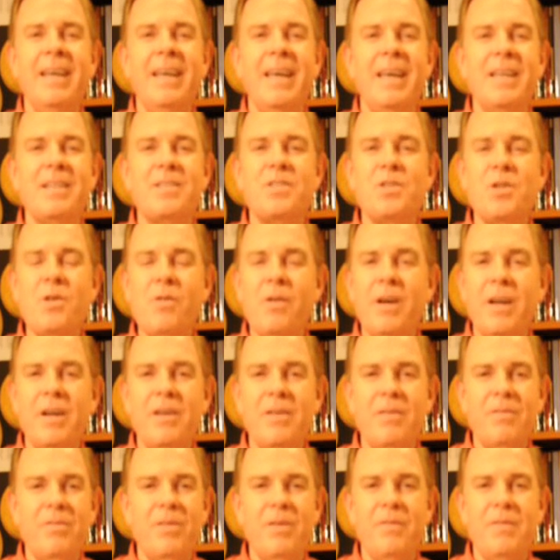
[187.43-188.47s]
is
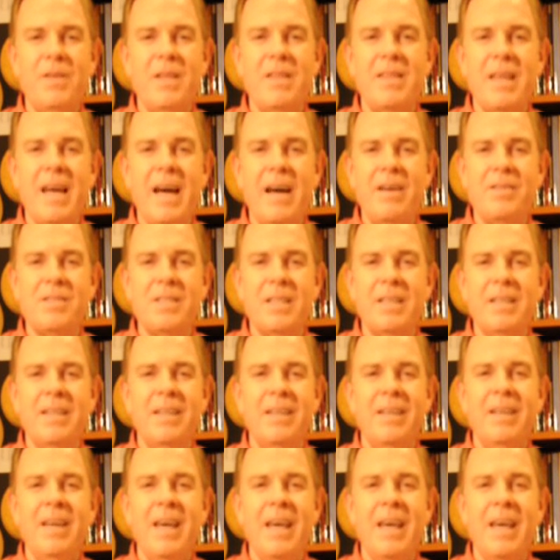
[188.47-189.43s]
$250,000,